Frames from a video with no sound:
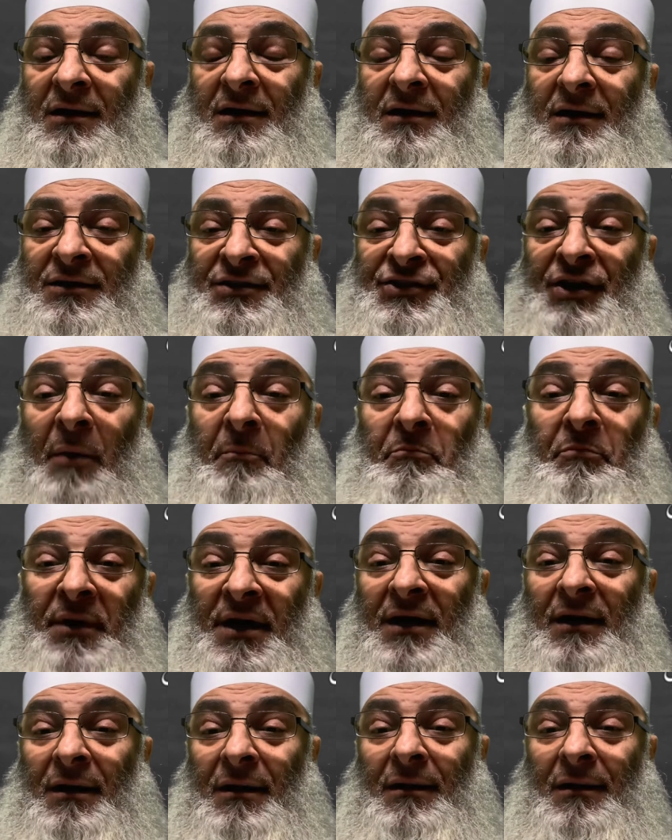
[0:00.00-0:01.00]

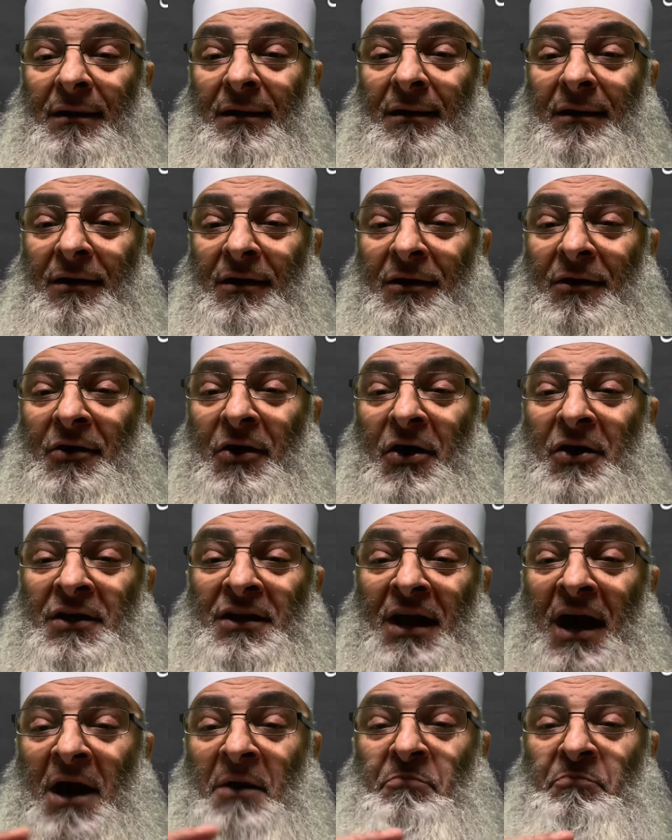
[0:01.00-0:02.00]
jumping, going
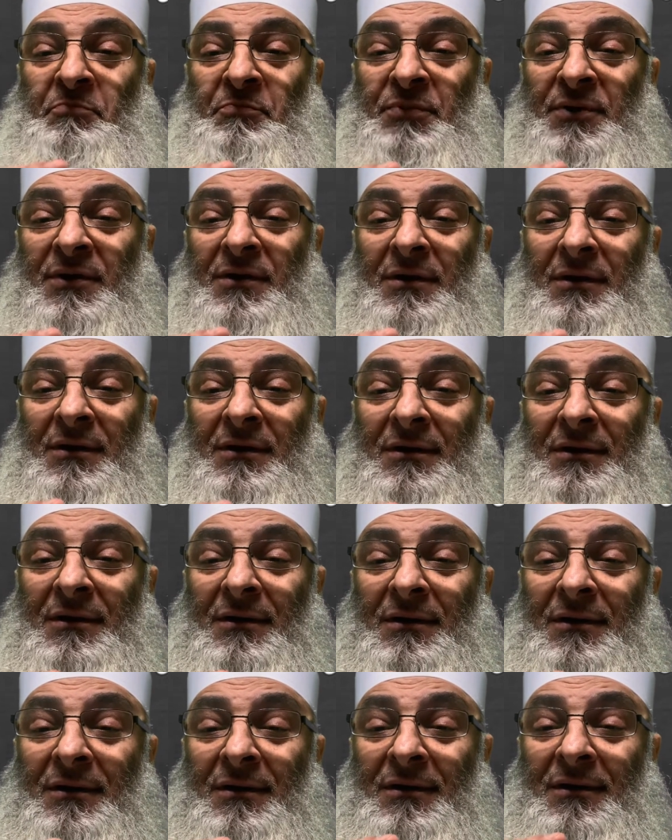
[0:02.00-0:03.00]
up,
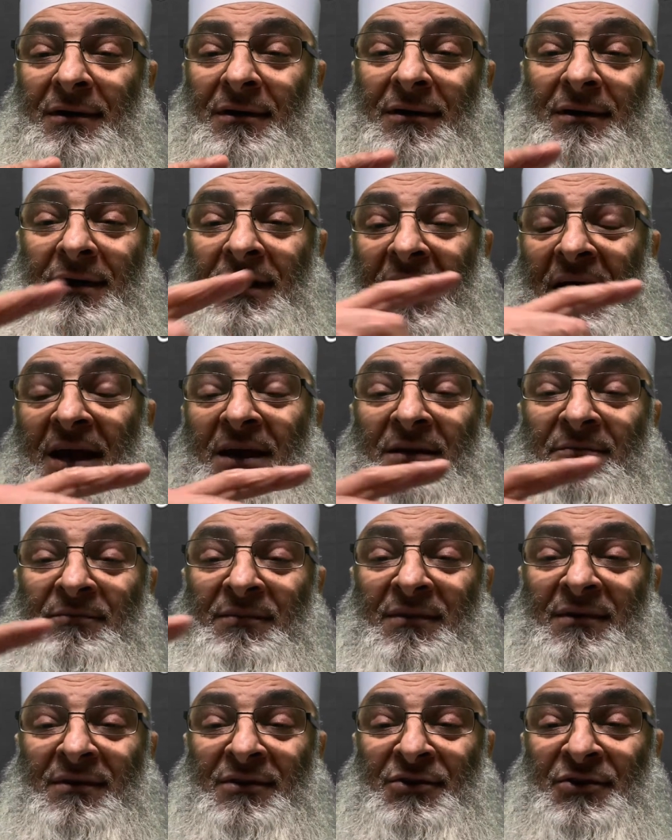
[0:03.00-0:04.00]
came
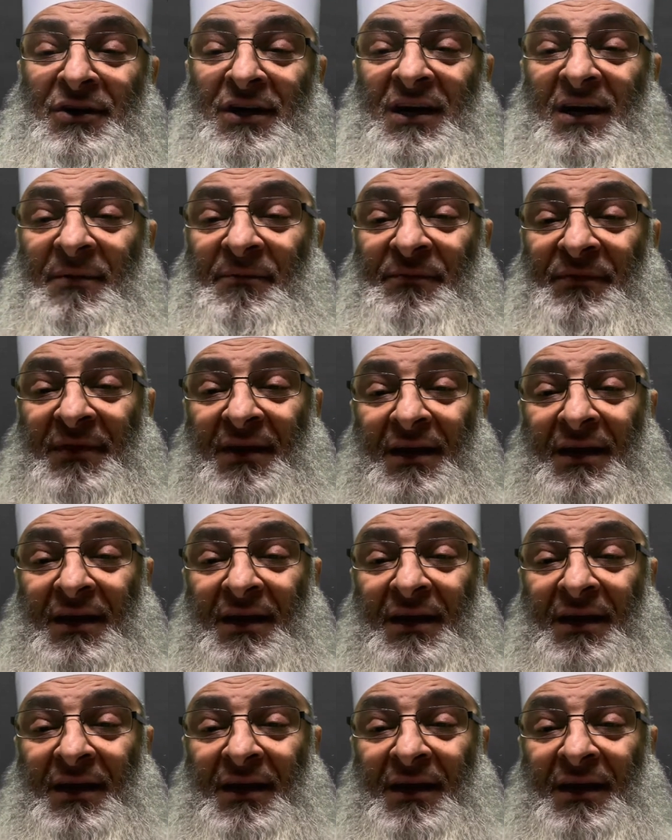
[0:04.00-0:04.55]
to him.